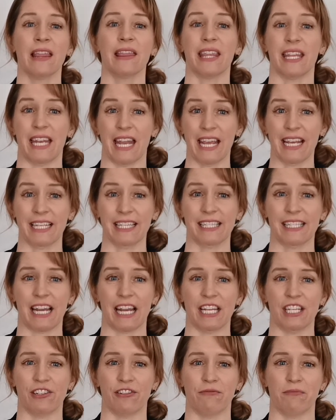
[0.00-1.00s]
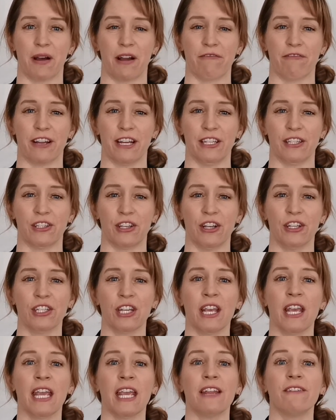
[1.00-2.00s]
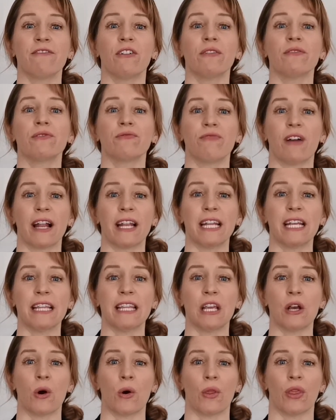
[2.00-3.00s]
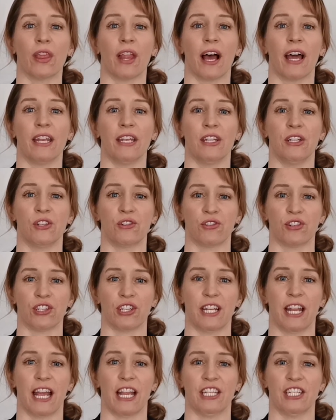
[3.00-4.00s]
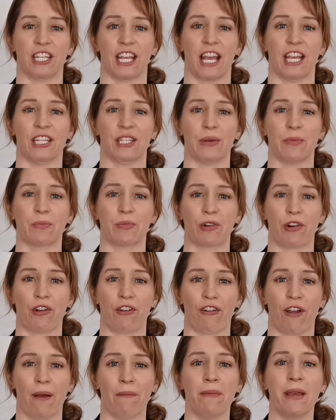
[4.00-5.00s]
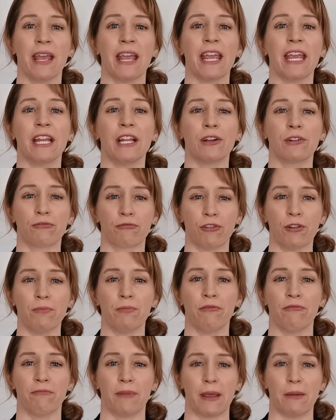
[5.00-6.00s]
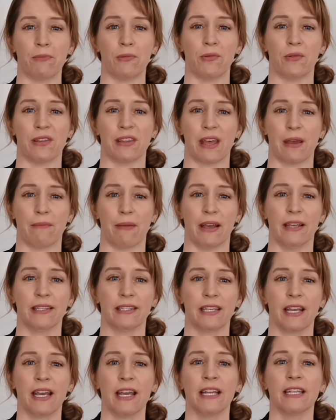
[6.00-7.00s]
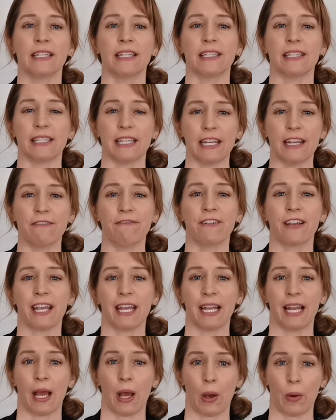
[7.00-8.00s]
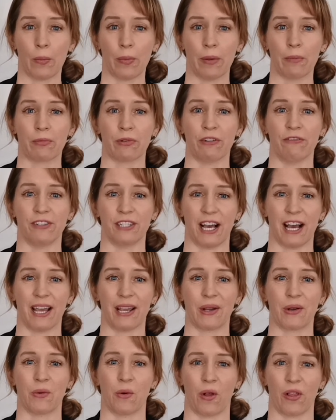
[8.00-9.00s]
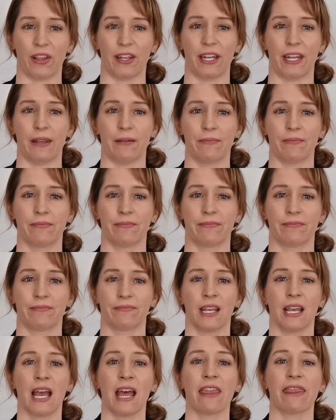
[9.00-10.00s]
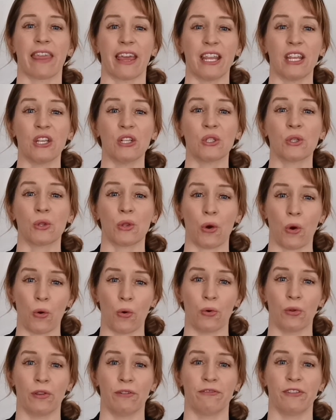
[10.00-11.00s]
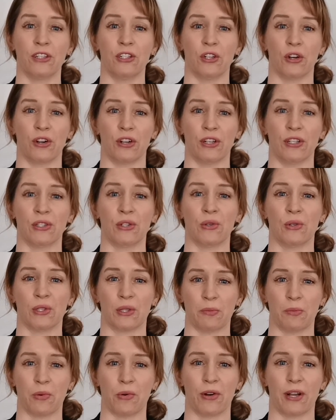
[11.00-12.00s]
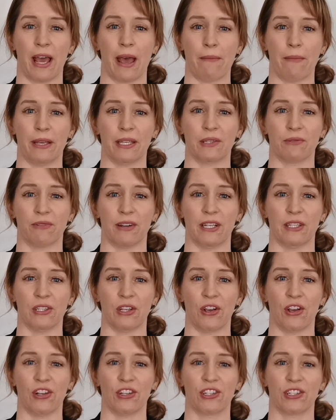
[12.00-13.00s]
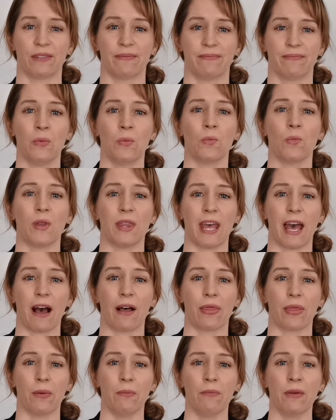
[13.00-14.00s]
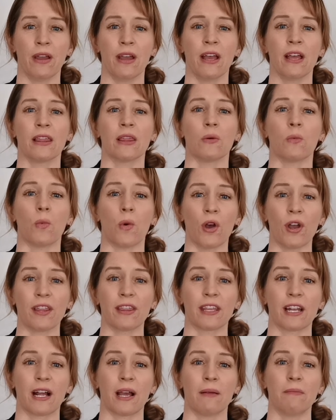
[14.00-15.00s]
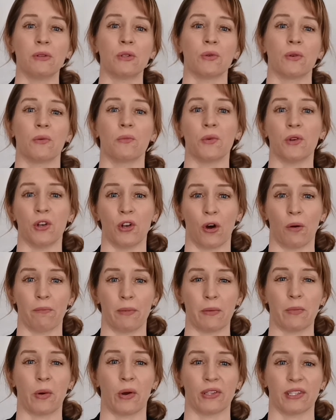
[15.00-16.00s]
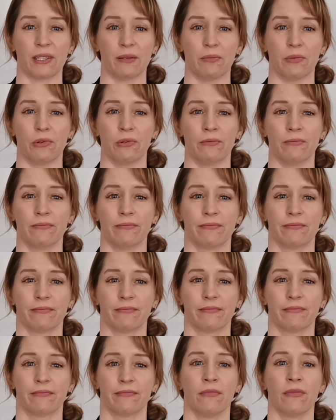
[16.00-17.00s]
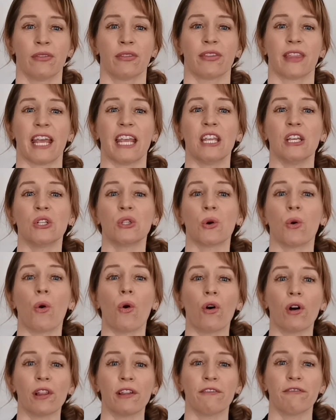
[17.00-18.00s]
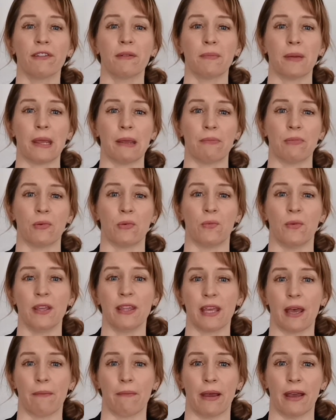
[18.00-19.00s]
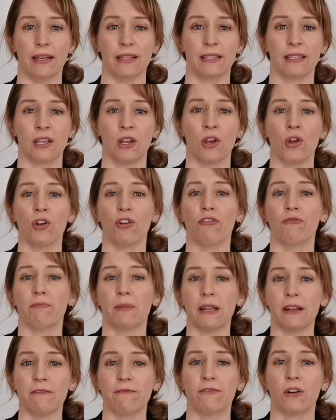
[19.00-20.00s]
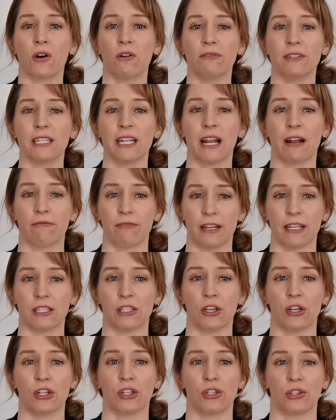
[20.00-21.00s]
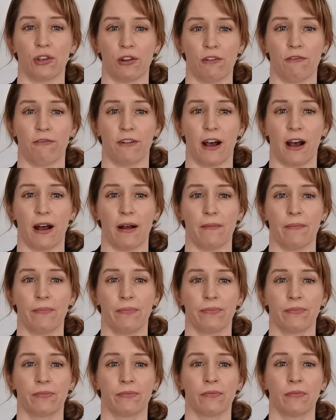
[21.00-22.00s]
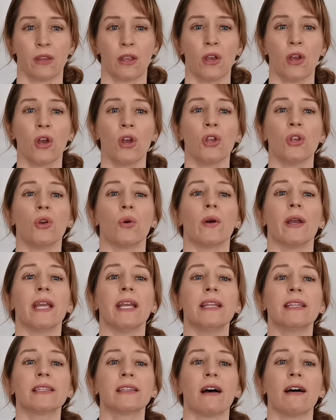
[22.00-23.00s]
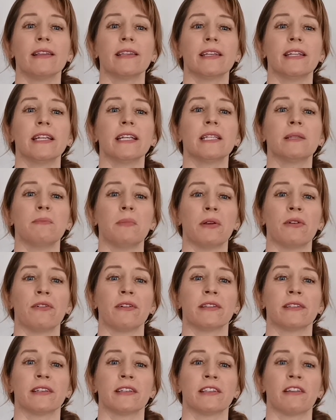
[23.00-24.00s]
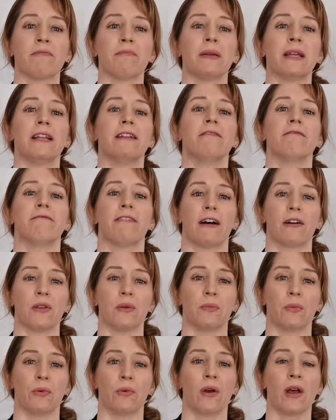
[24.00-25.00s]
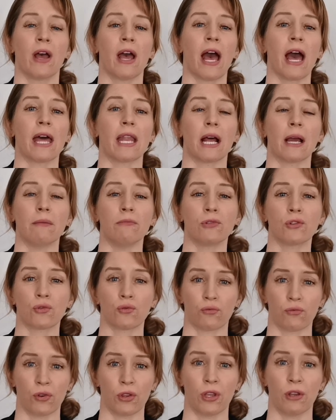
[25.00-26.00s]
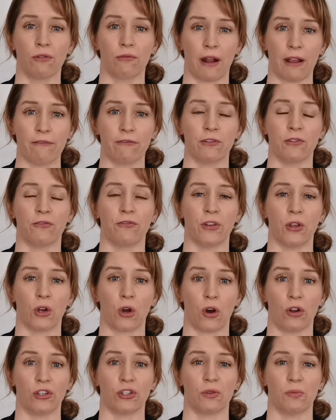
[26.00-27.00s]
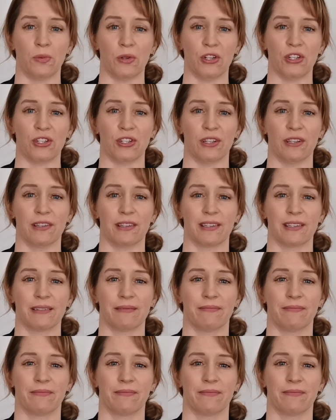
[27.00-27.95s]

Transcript: The next stage of my research involves running the online nutrition education program in a group of people with MS to see if it can help improve diet quality. Thank you to all of the donors who support MS research. Without them, the work that I am doing would not be possible. Thank you to all of the people with MS who have been involved in our research so far. Your insights and experiences have been invaluable and I am truly grateful for your contributions.